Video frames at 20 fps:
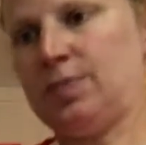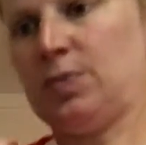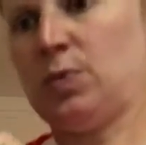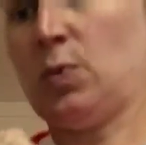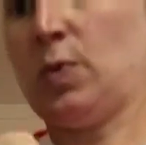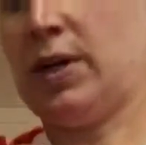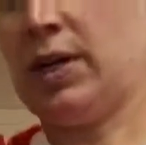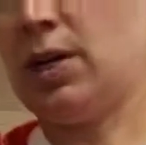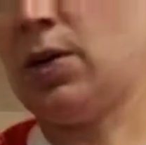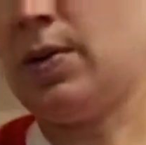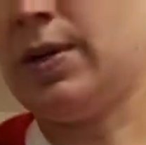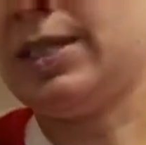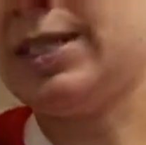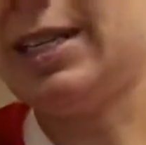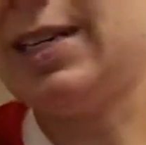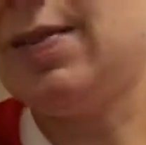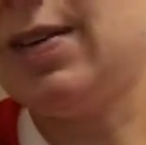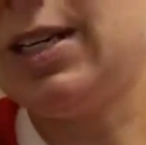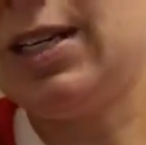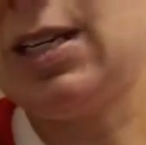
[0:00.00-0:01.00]
we could always
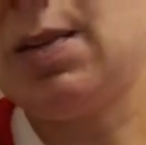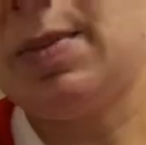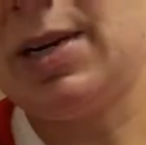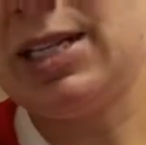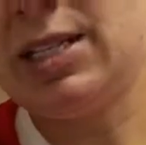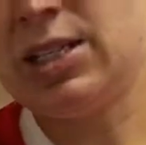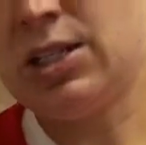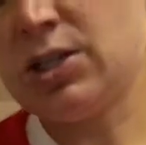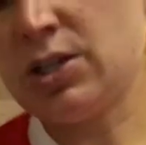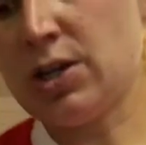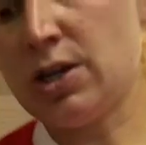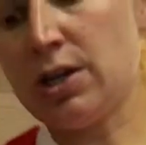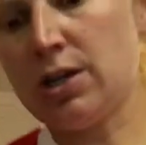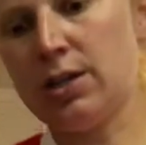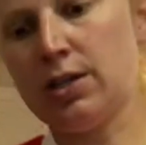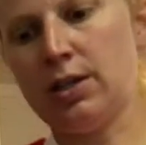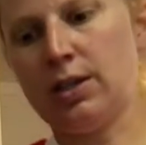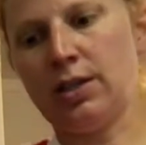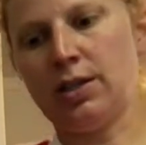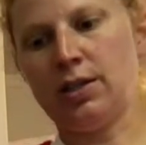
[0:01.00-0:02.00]
leave it in the mason jar.
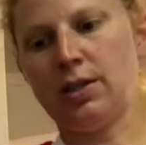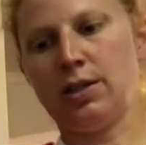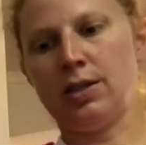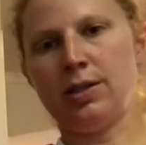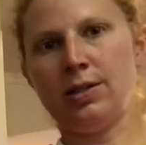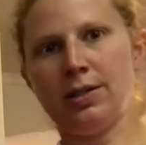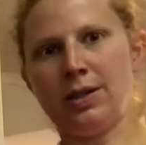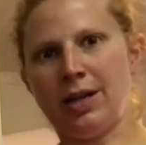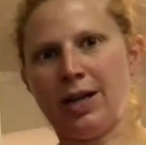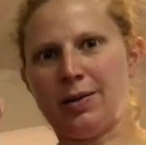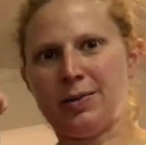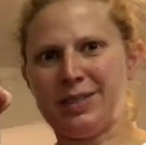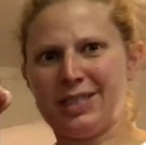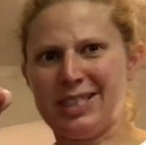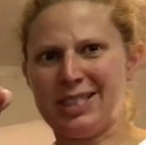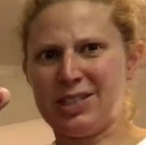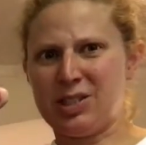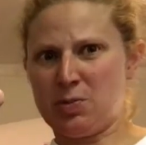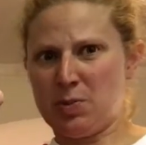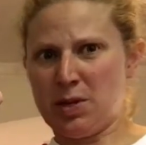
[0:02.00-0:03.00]
I would say
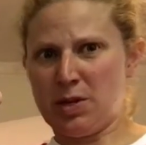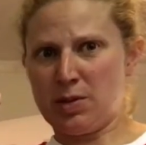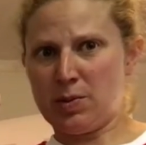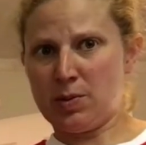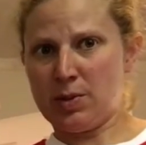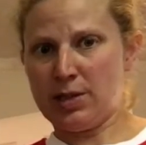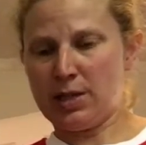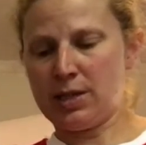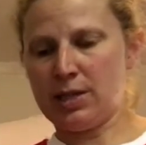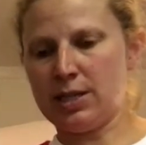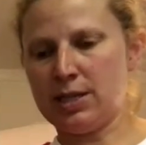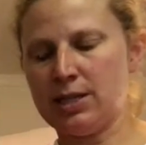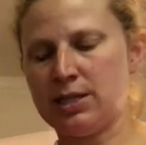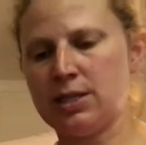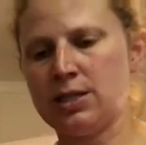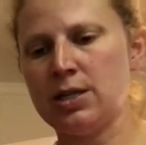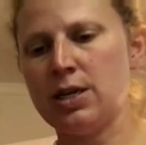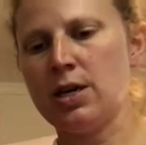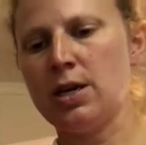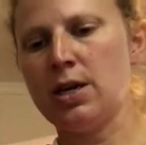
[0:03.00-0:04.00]
a smaller one than this,